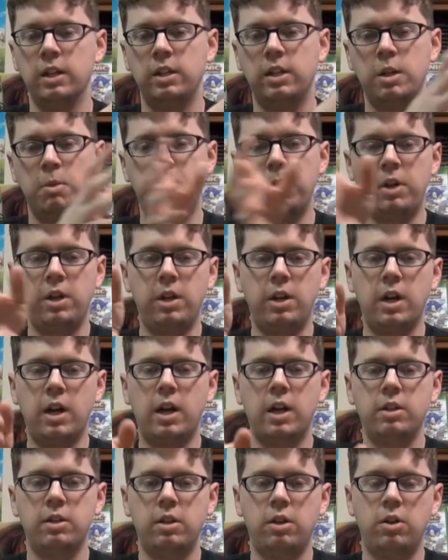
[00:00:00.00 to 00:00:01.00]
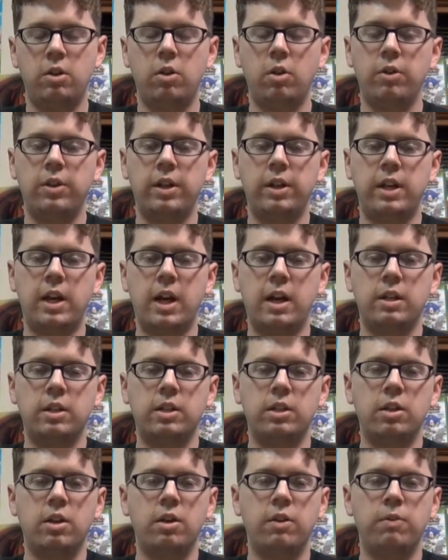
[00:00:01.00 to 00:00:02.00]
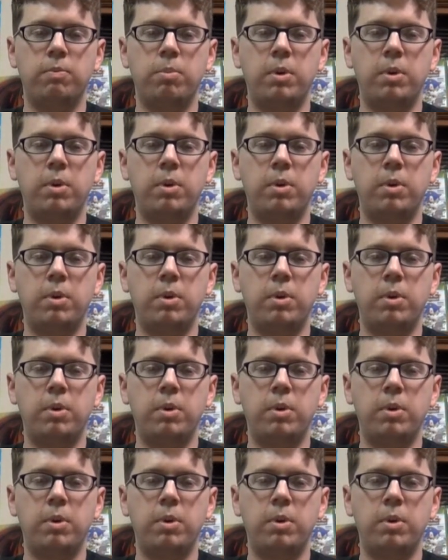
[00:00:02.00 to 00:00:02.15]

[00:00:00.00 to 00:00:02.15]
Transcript: dipping and dodging and all that kind of stuff,